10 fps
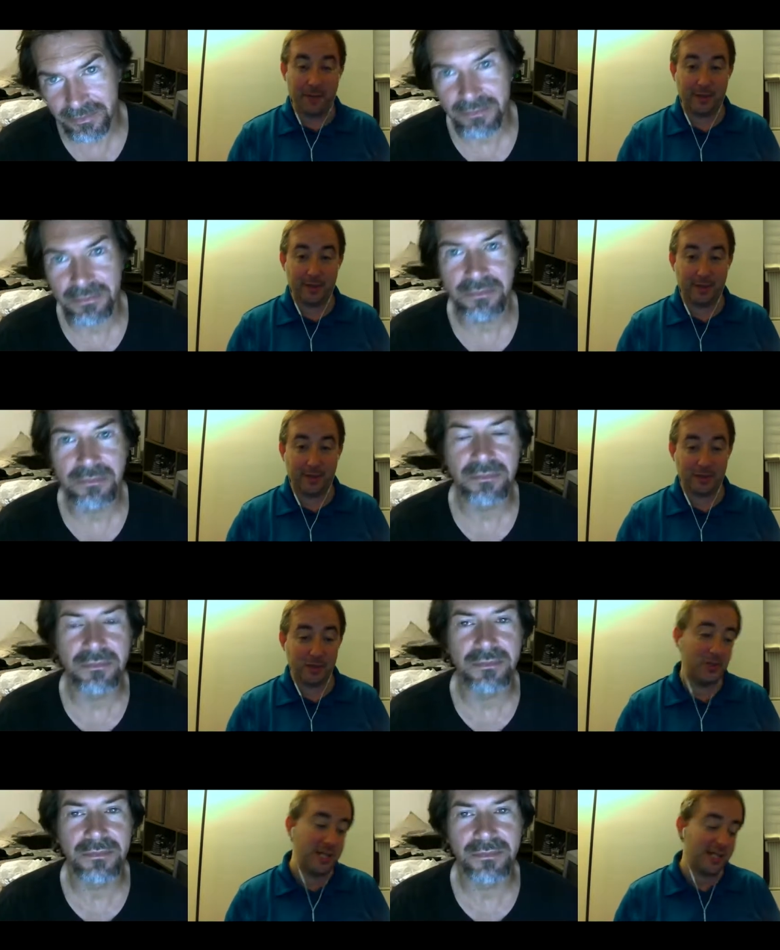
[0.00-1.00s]
Speaker 1: gonna, you know.
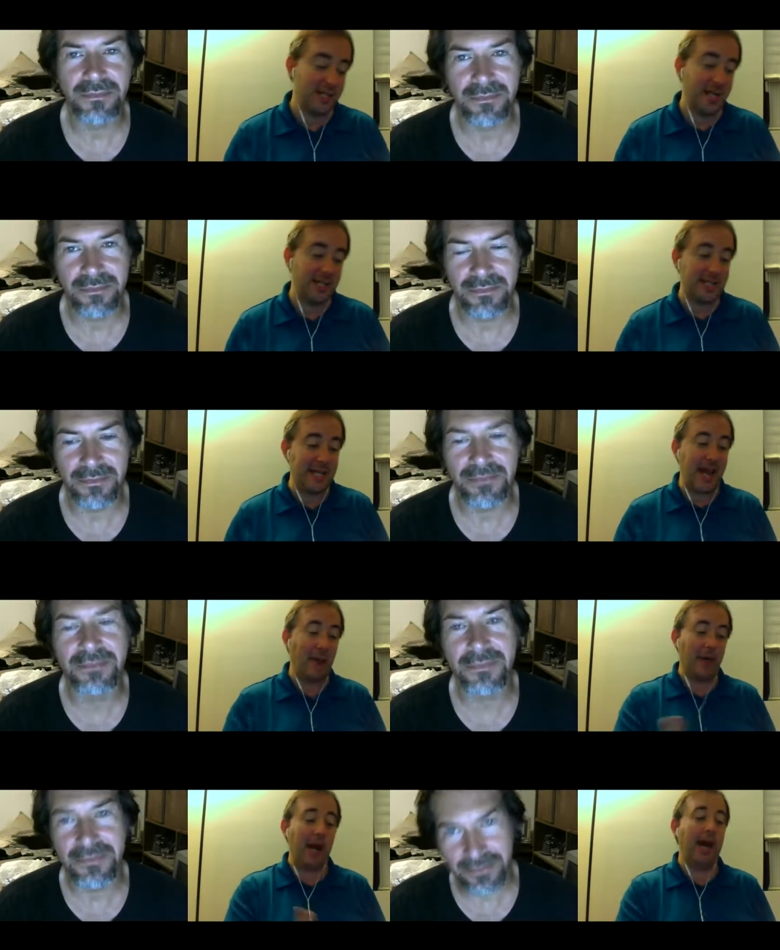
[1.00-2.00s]
So Dan Slott's
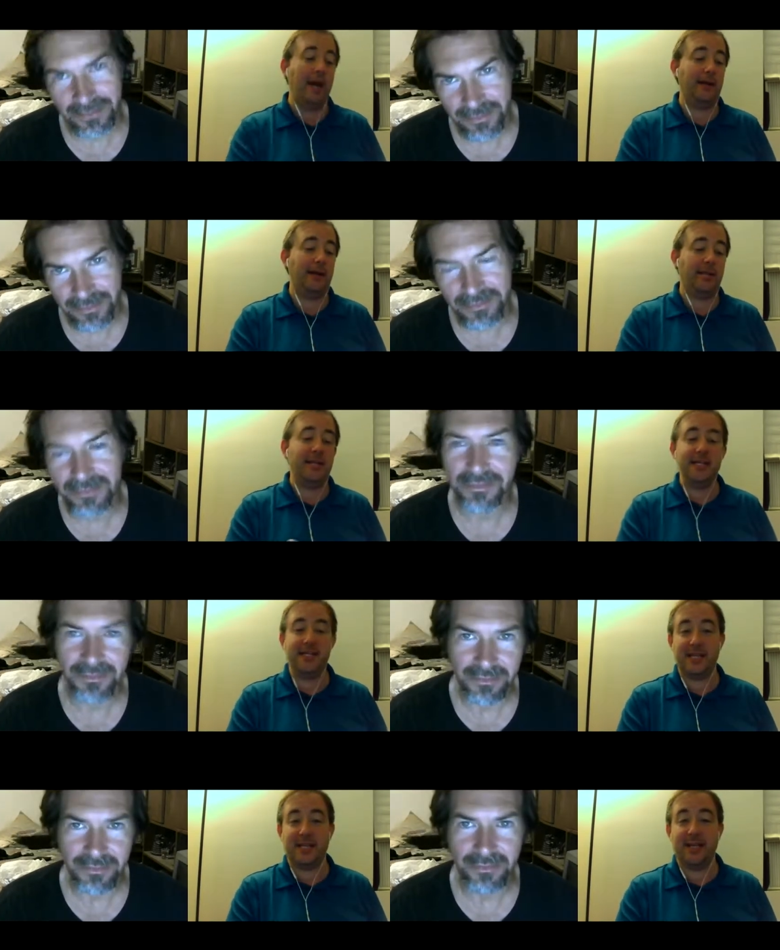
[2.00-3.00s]
now got the
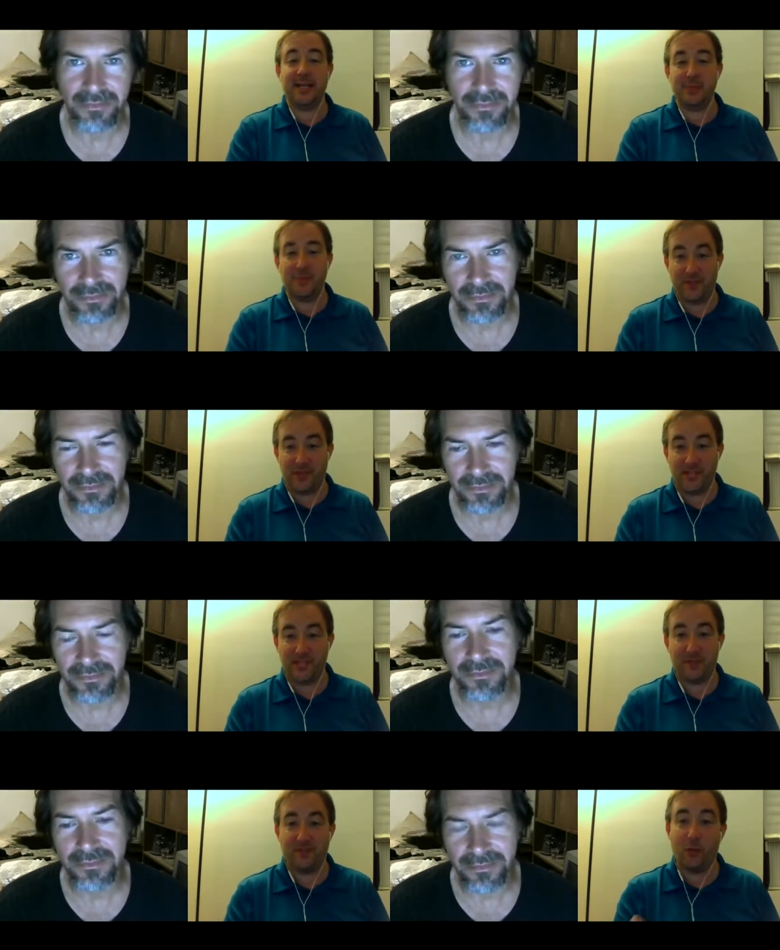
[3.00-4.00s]
keys to the kingdom to
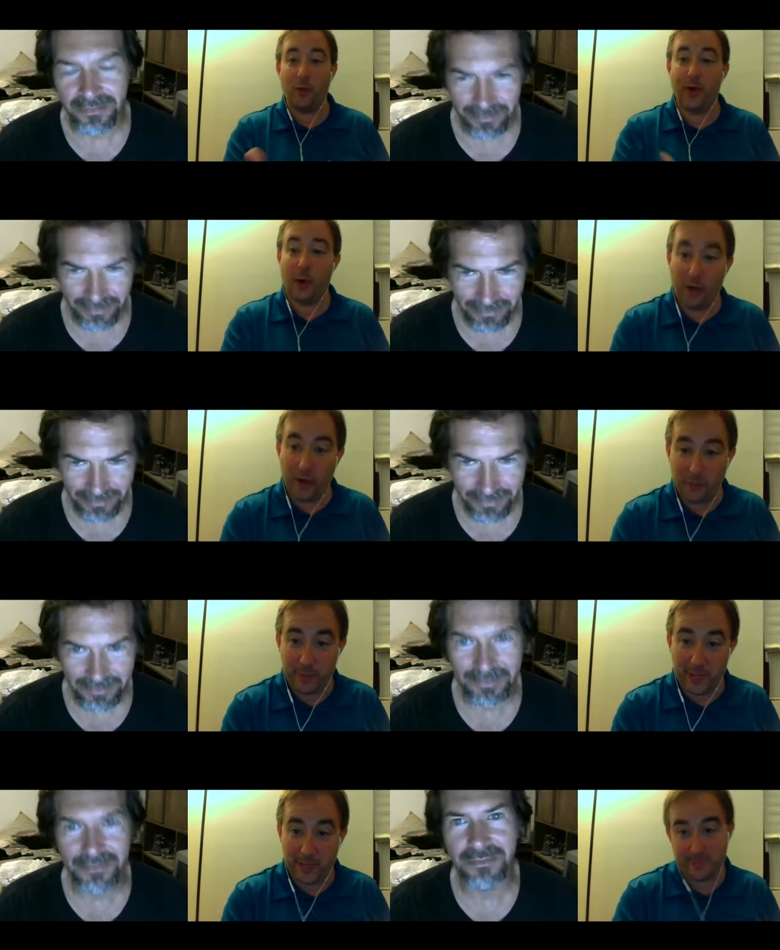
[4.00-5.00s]
Fantastic Four and
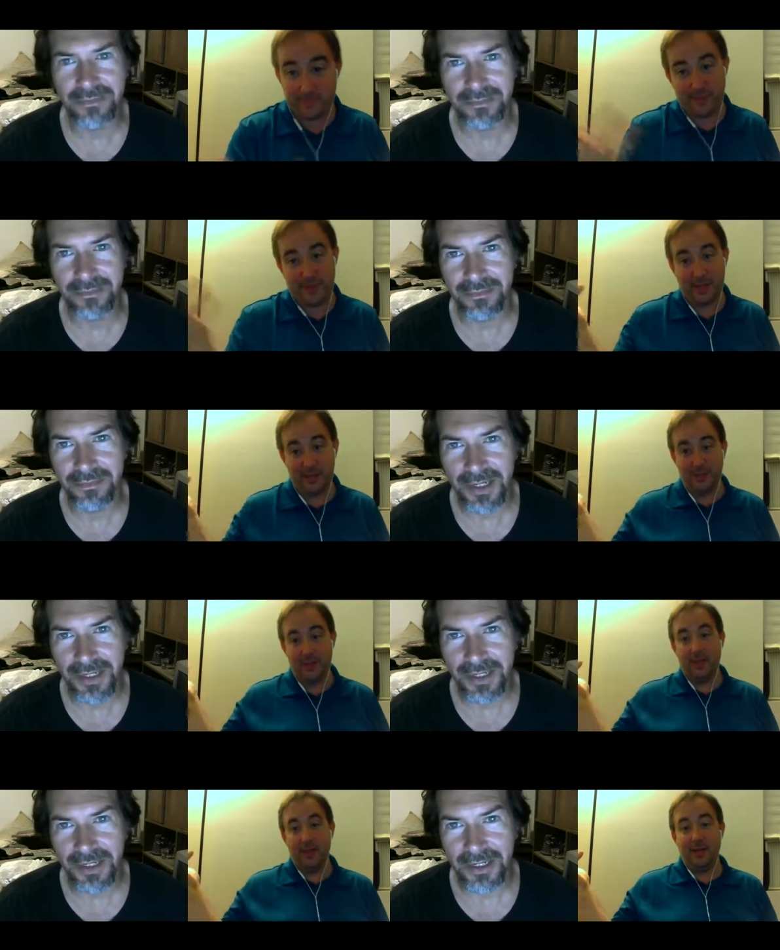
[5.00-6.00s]
Iron Man.
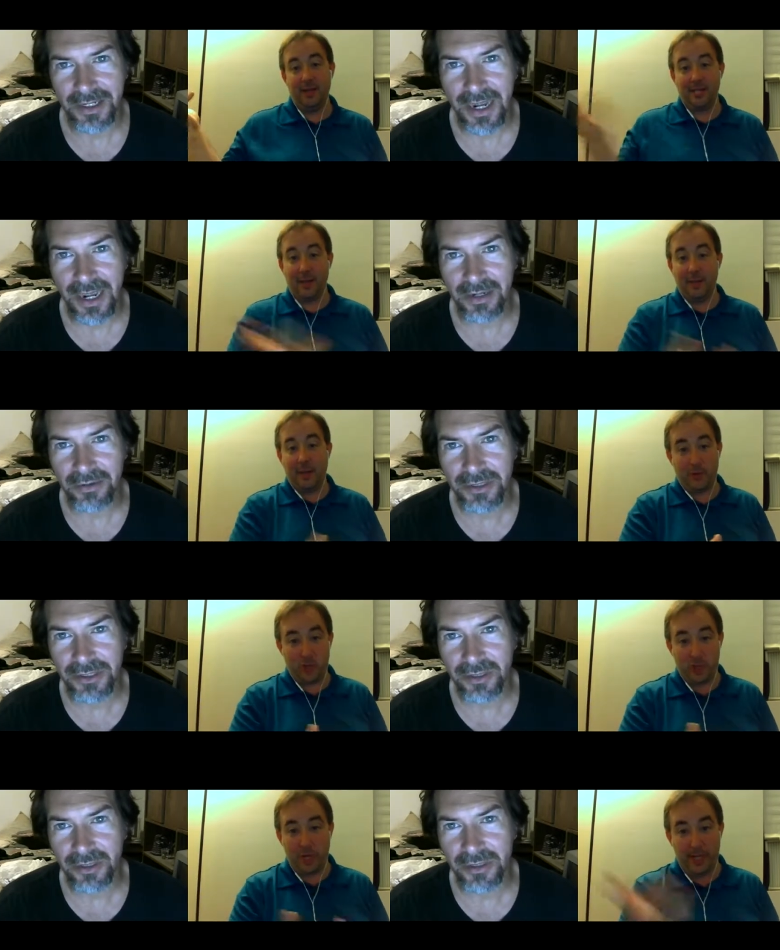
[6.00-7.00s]
Speaker 2: Now He's got
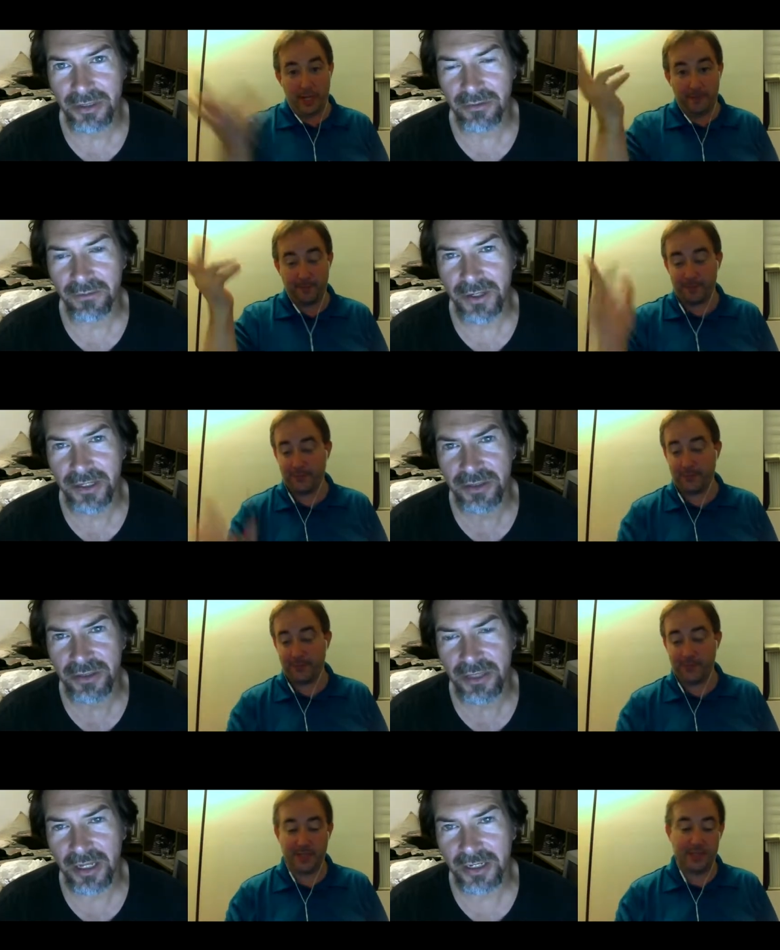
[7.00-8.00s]
Mary Jane. our
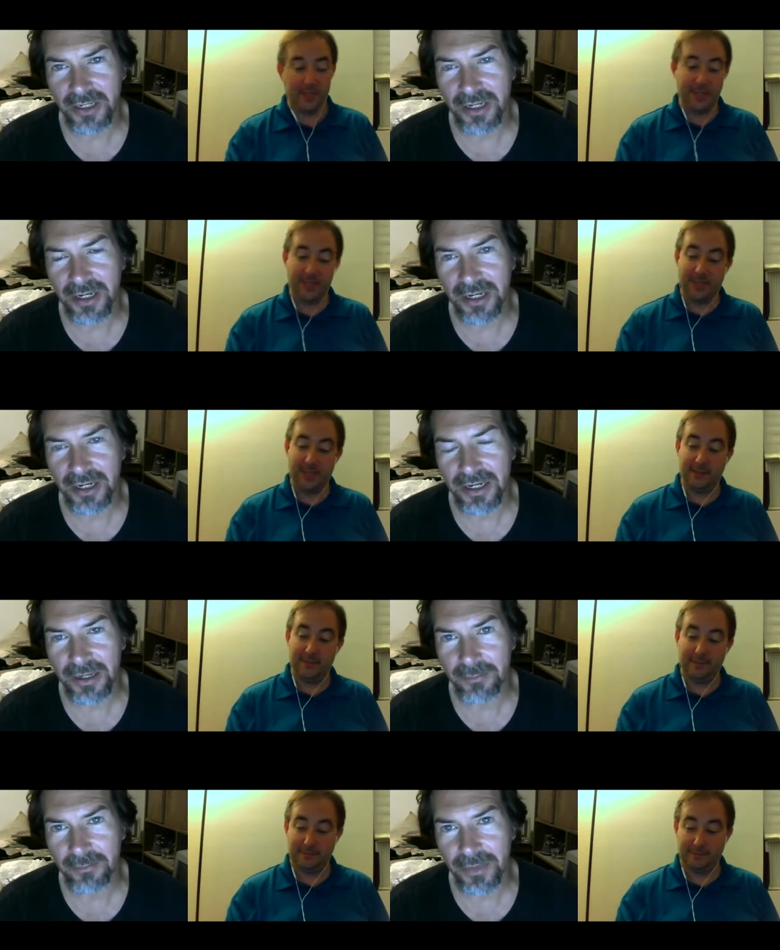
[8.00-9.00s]
fingers that uh,
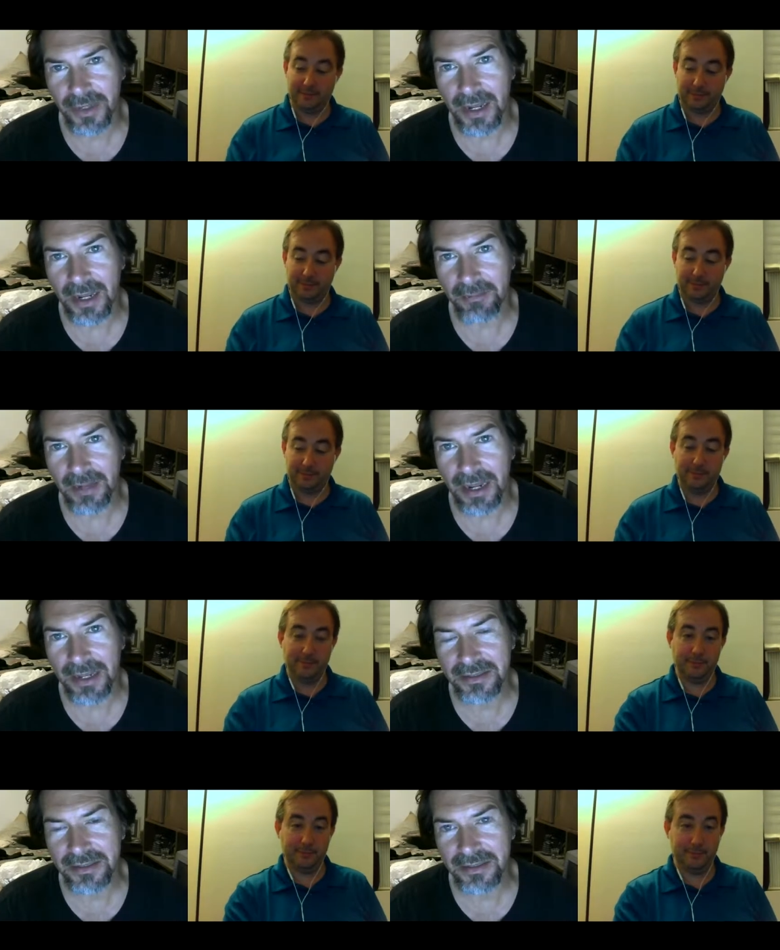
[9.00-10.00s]

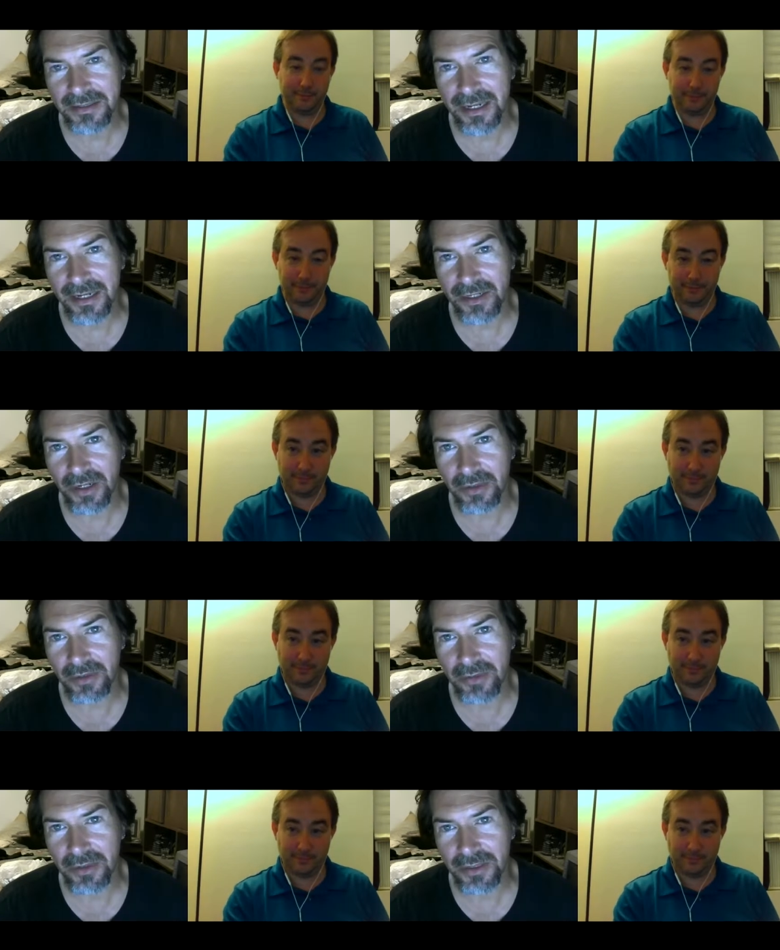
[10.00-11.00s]
Comcast does not
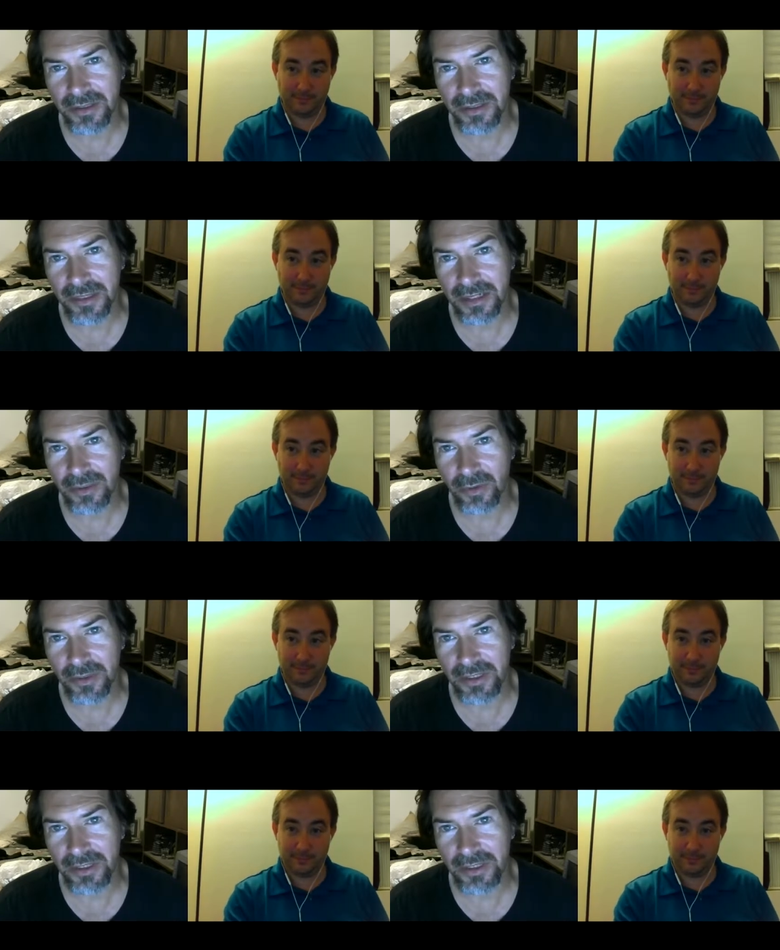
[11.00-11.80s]
go with that 20th